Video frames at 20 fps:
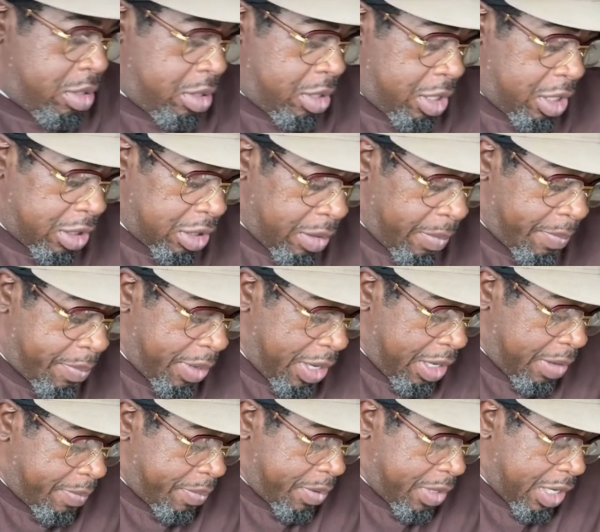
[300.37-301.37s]
It's a
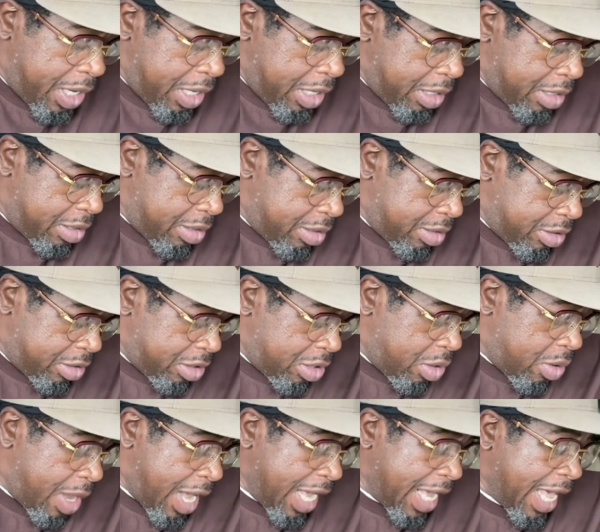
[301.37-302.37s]
big plate.
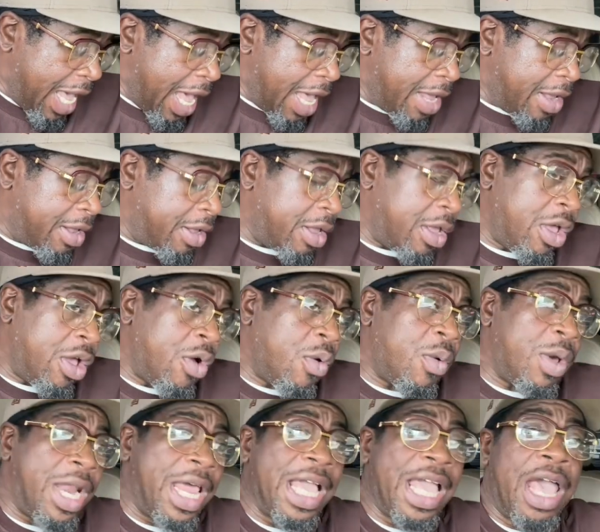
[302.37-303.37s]
So I got
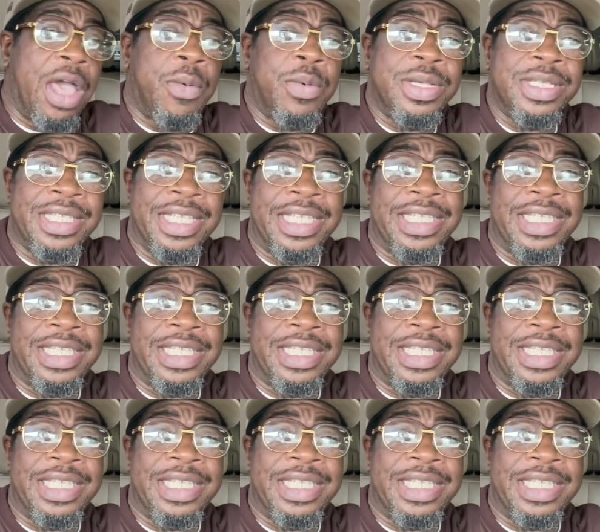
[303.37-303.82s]
what I got was the